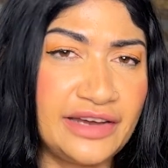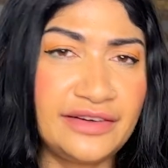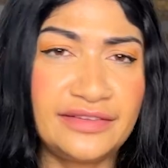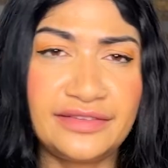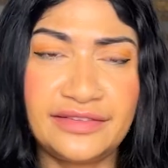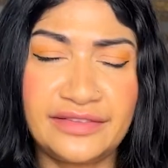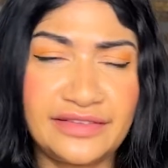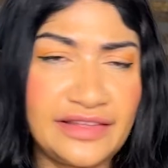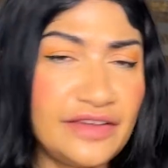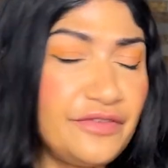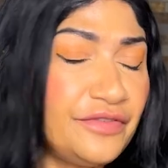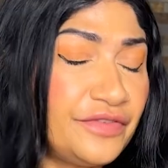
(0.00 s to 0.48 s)

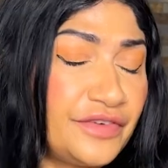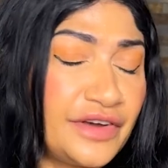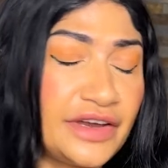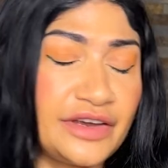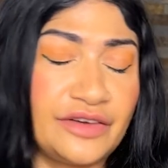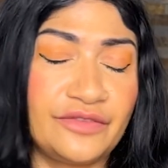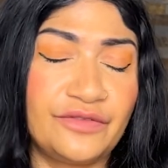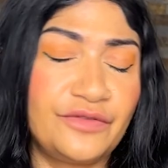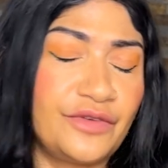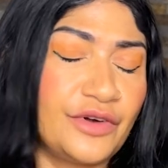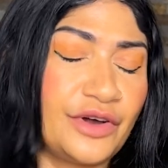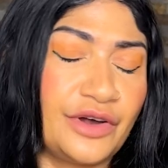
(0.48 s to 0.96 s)
It's
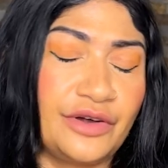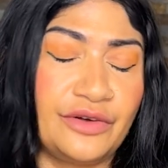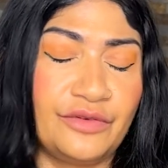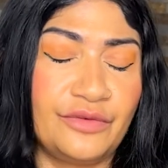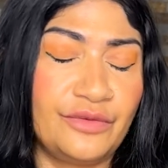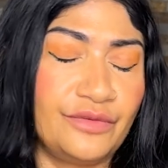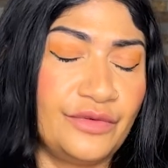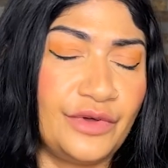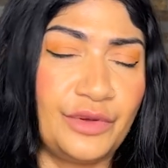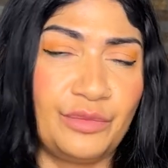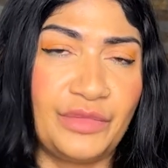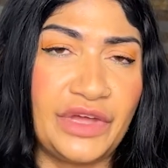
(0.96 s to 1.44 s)
different
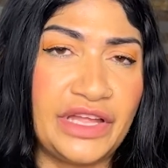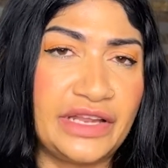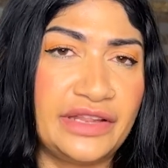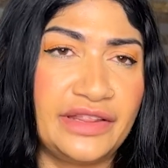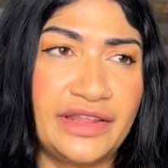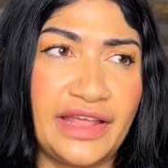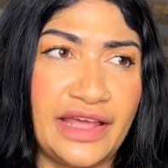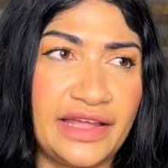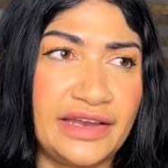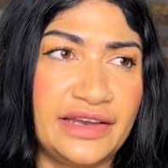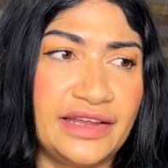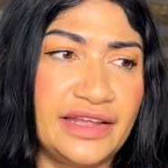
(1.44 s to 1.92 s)
for
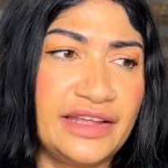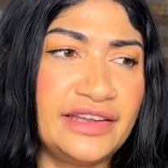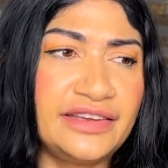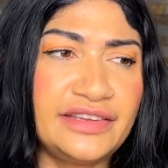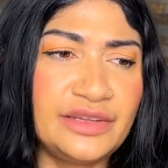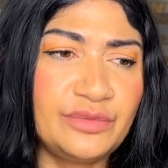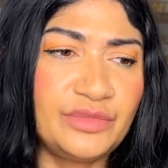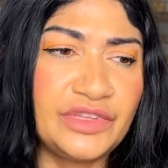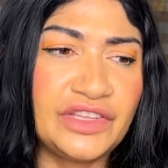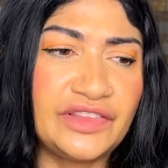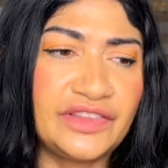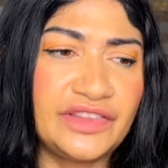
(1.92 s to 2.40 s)
women than
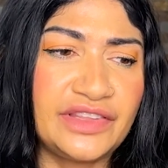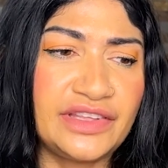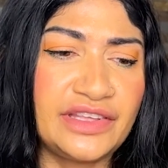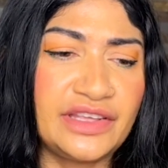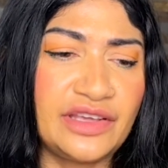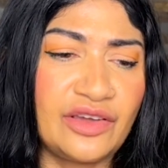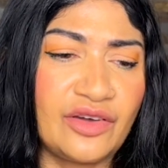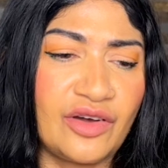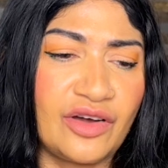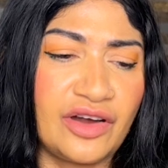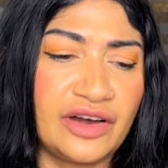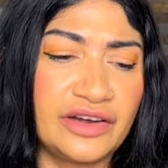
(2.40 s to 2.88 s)

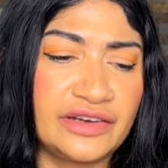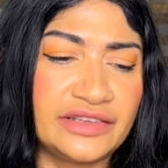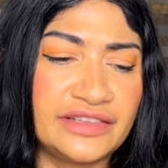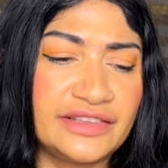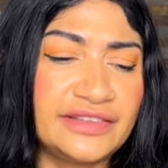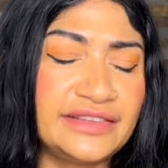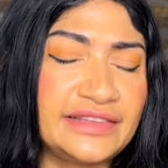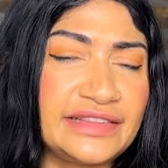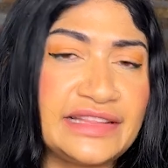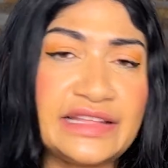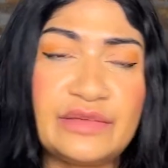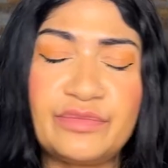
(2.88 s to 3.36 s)
intimacy, or
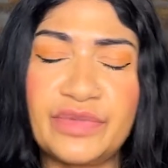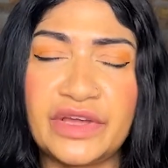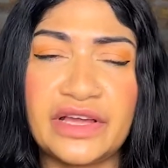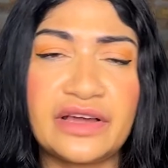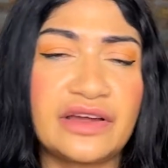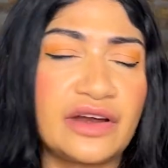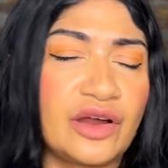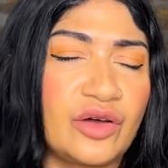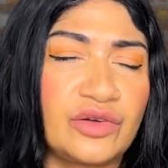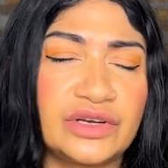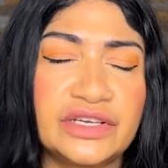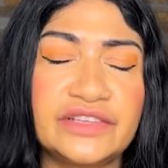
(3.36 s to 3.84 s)
just
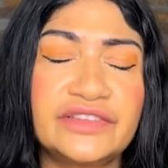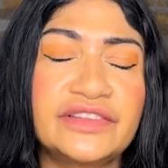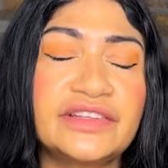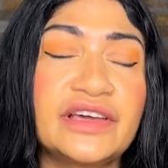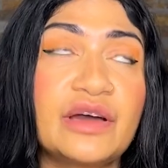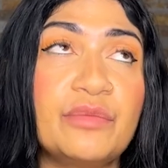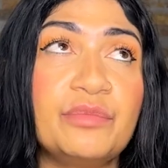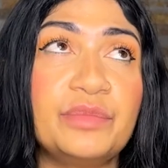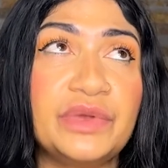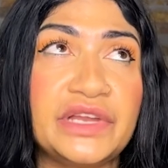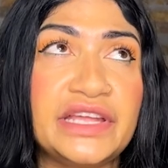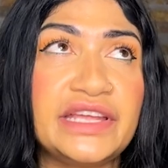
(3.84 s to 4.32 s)
sleeping around is
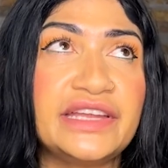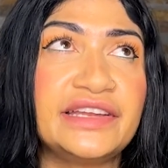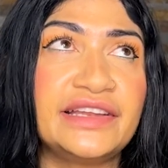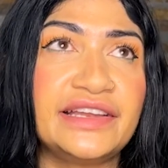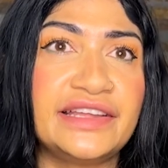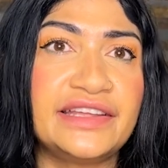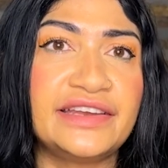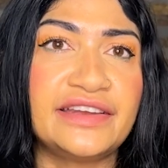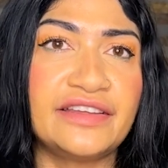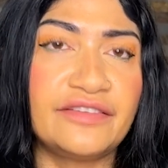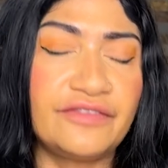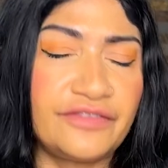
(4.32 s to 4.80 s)

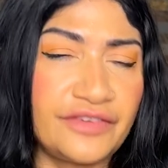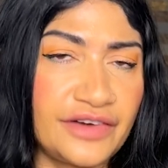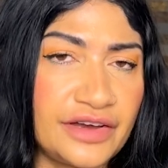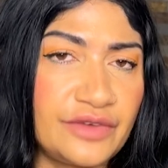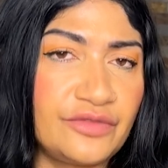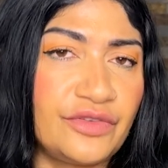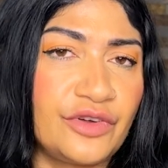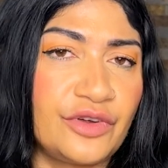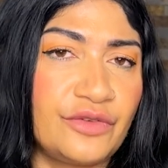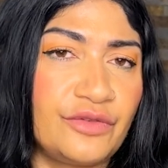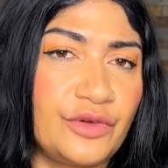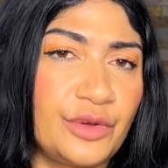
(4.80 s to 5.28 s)
completely
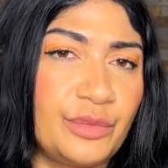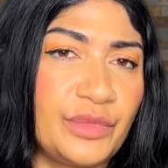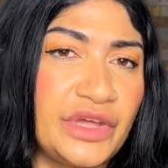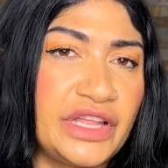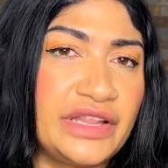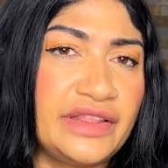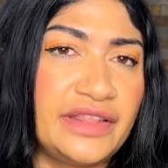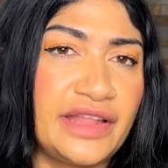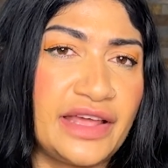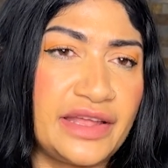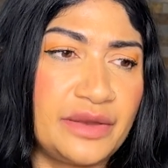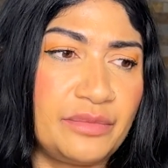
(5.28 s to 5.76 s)
different for
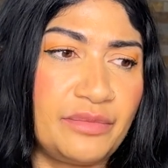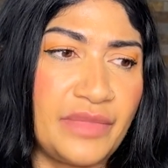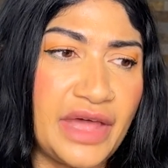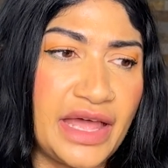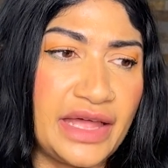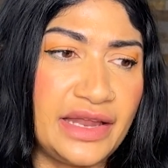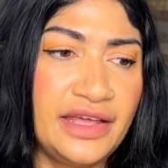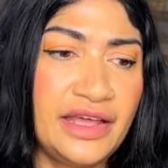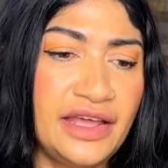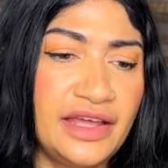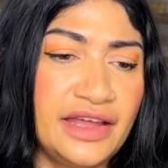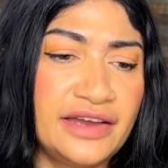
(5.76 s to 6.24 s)
women than
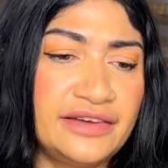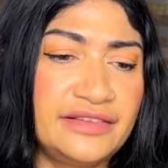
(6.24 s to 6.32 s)
men.